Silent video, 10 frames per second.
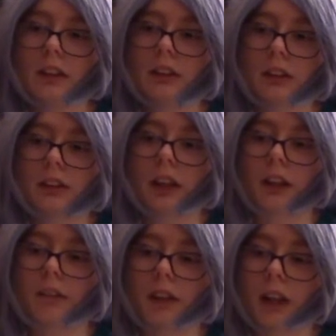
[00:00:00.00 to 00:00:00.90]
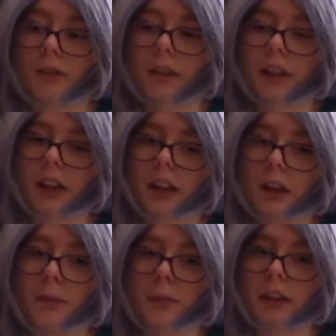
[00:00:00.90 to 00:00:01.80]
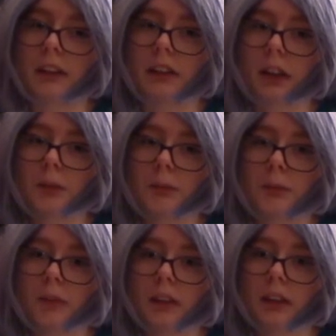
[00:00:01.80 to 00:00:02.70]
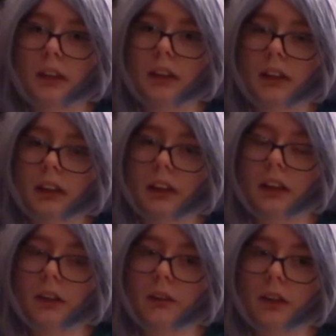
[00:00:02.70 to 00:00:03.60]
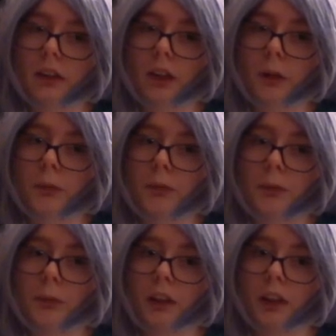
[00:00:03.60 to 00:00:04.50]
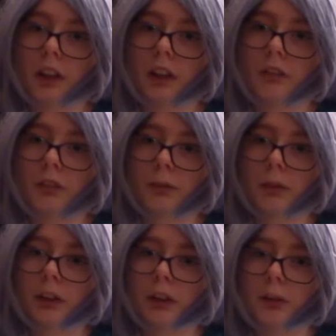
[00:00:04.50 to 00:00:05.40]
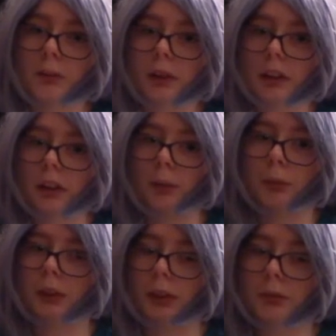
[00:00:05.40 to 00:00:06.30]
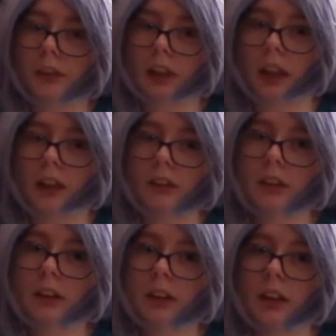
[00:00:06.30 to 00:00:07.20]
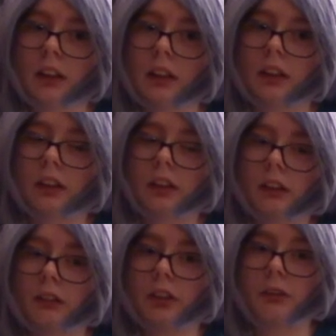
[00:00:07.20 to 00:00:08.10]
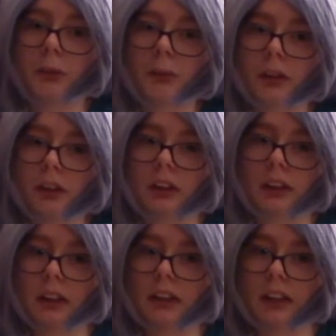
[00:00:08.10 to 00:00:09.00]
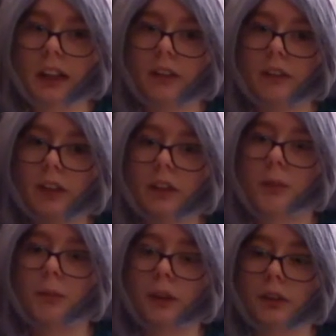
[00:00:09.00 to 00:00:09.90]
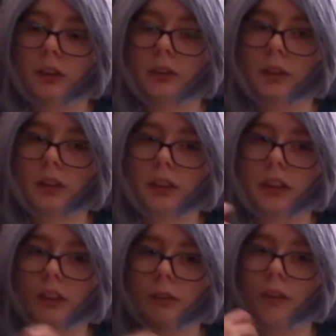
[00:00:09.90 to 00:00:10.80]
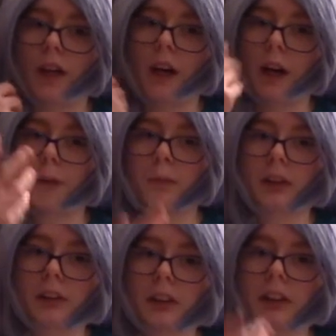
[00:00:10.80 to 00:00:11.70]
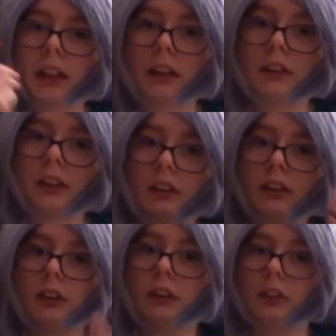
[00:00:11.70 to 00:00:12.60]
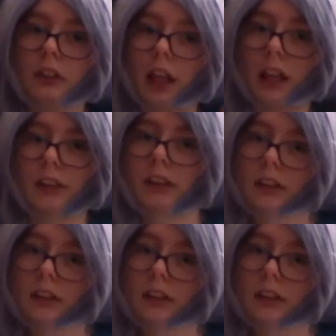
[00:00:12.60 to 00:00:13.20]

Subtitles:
So that way I'm not getting them mixed up, because it is quite common for me to get information mixed up with something else. So this way the information stays accurate, and I'm also wording it the way I'm understanding it to you guys.